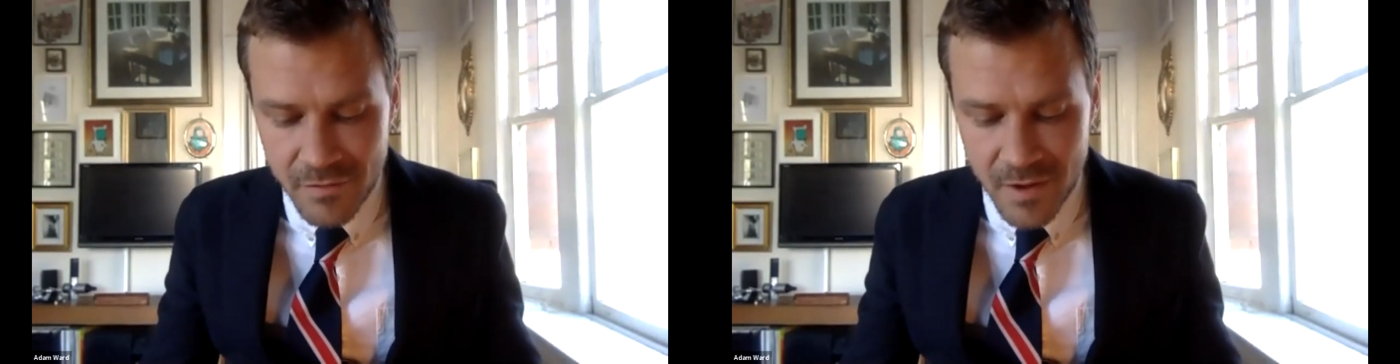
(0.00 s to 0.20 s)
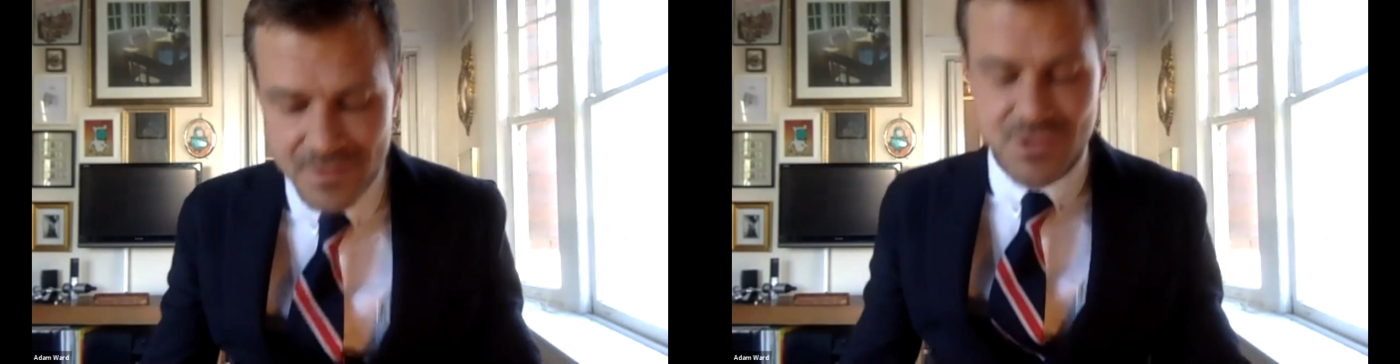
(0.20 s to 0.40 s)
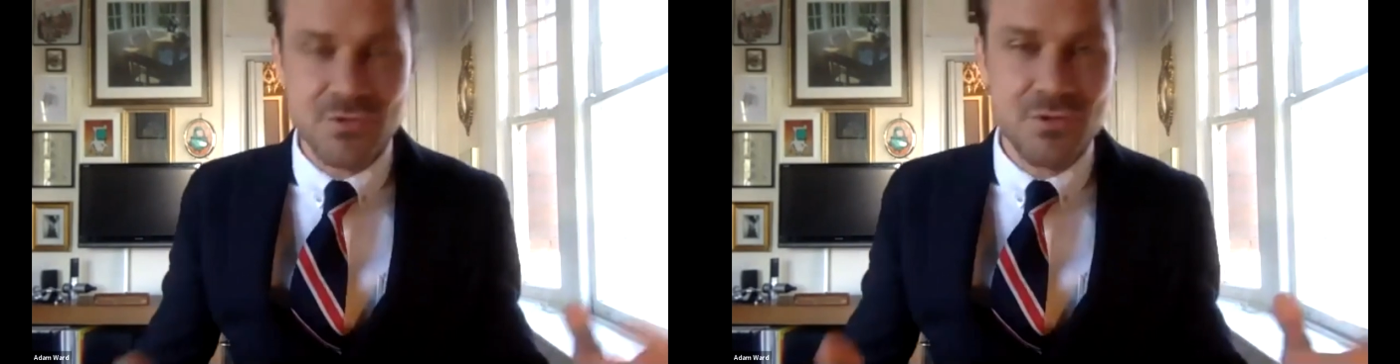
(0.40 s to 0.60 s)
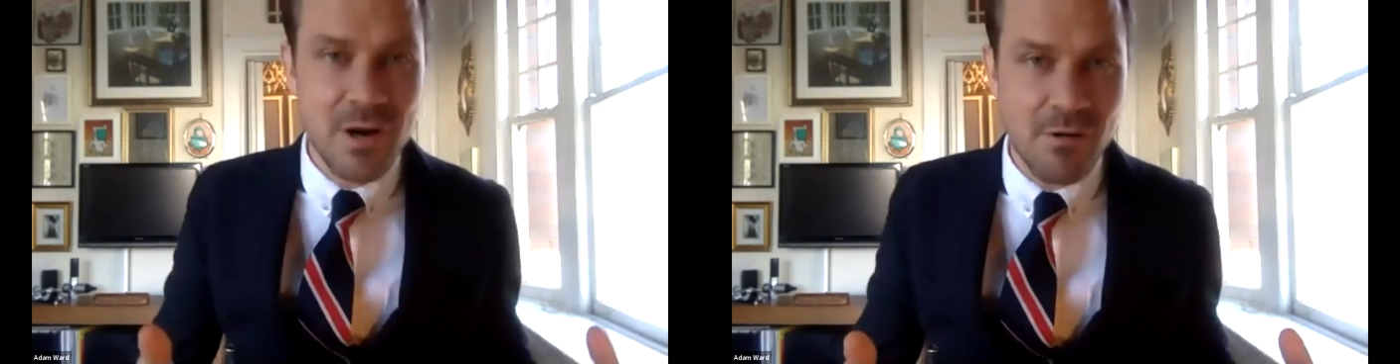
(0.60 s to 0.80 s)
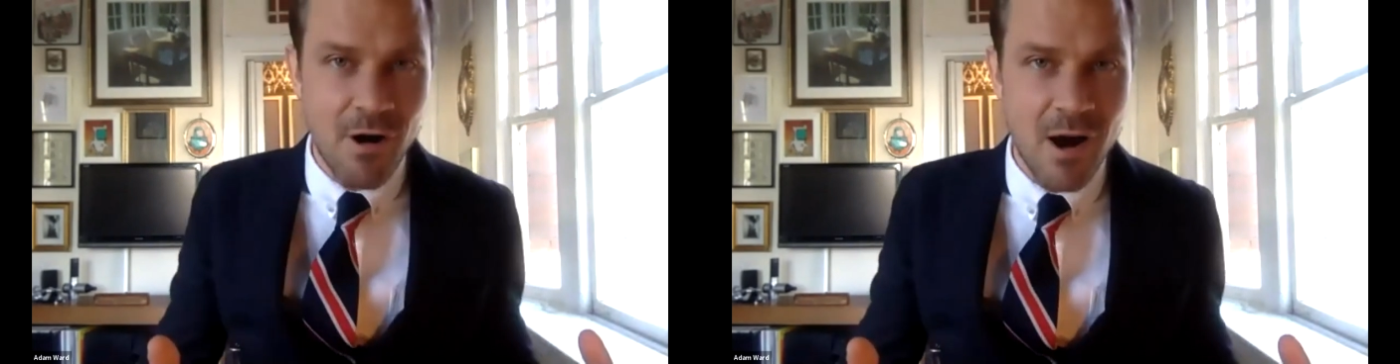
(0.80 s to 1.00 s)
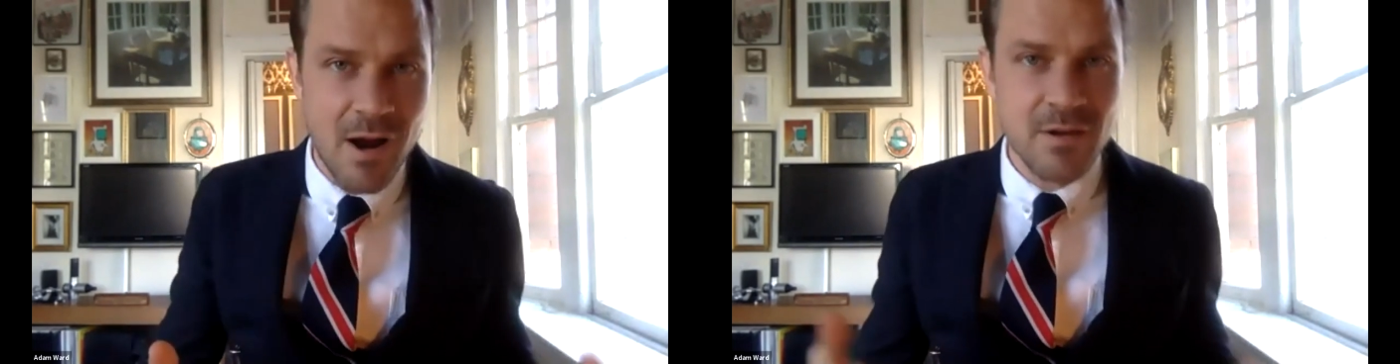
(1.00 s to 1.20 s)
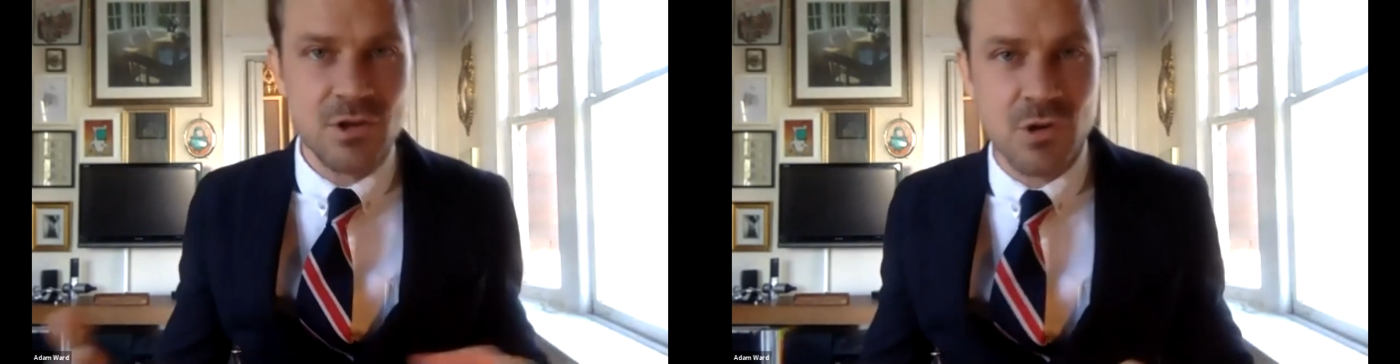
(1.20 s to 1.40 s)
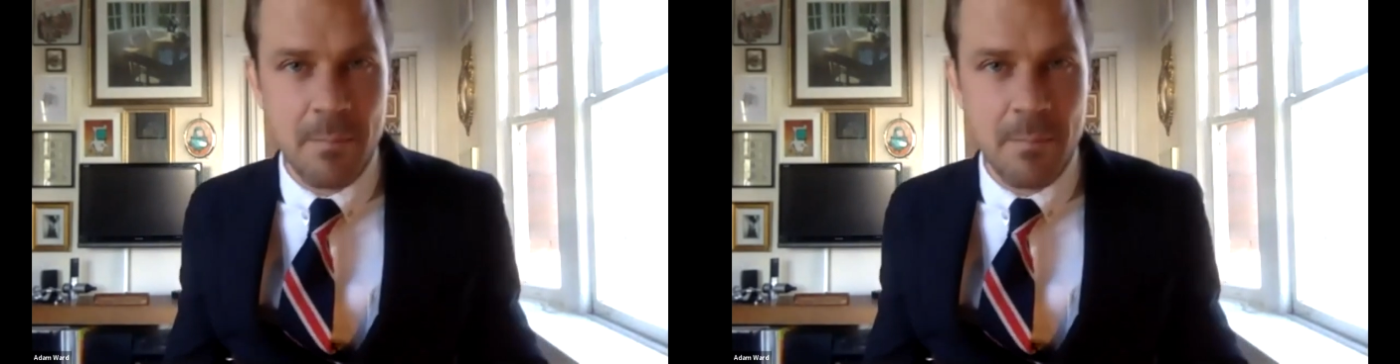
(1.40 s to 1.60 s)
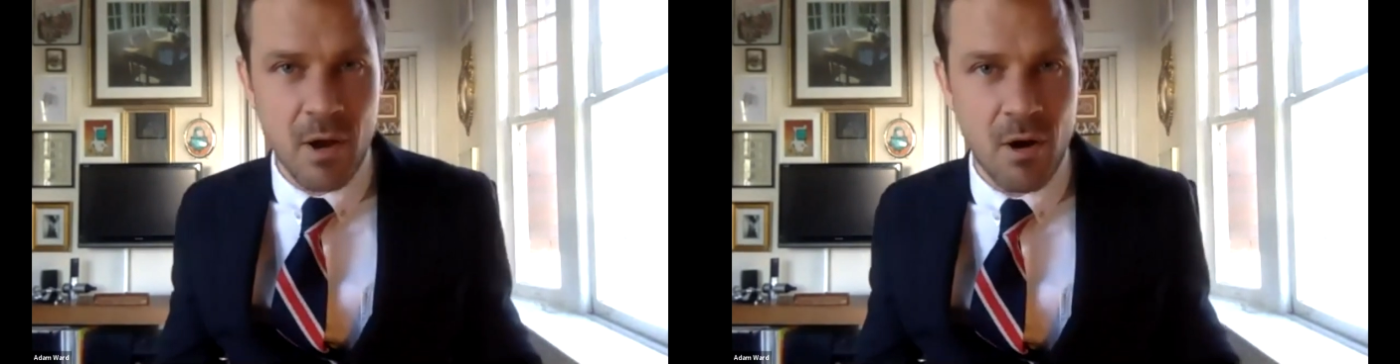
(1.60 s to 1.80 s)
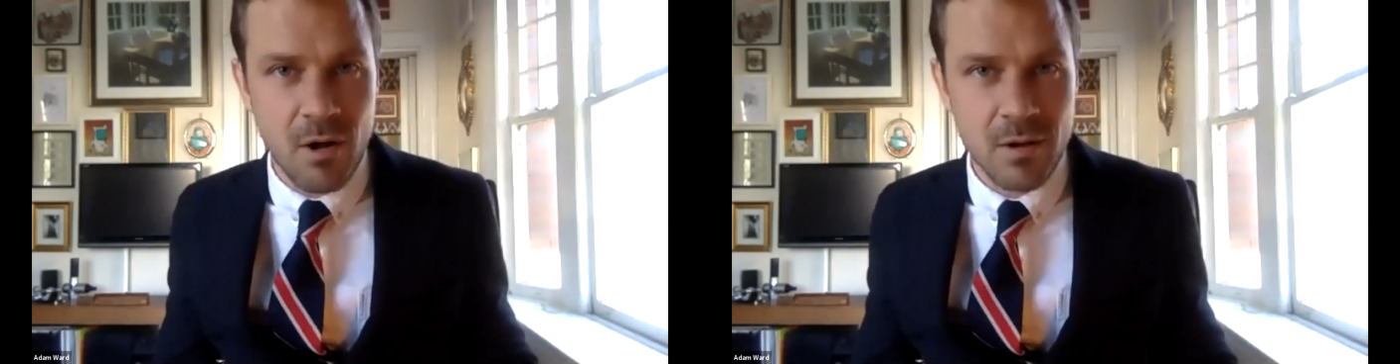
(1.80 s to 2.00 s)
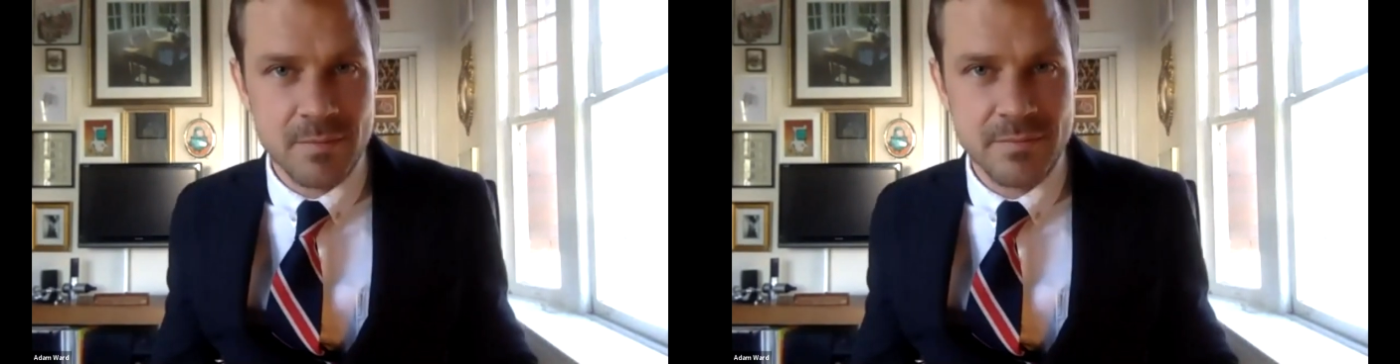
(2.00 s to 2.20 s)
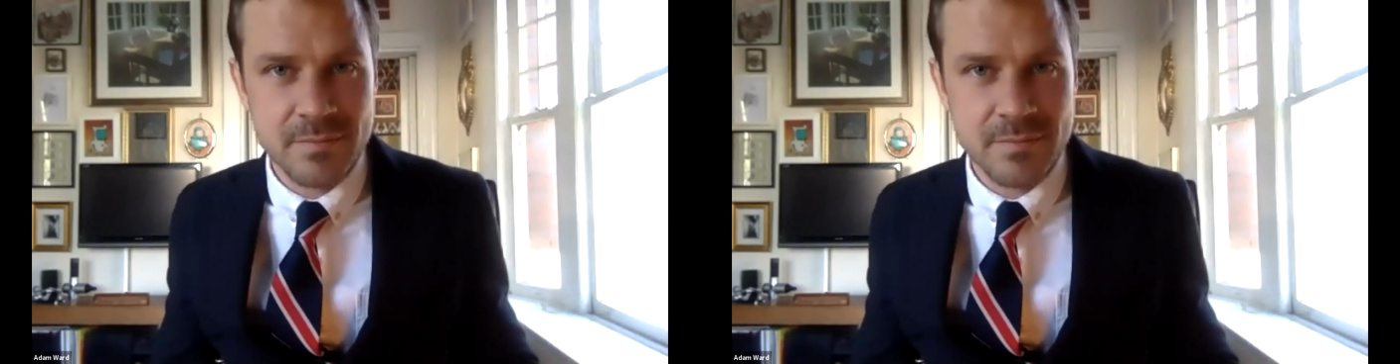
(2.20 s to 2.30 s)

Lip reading: a street cry and a trumpet call.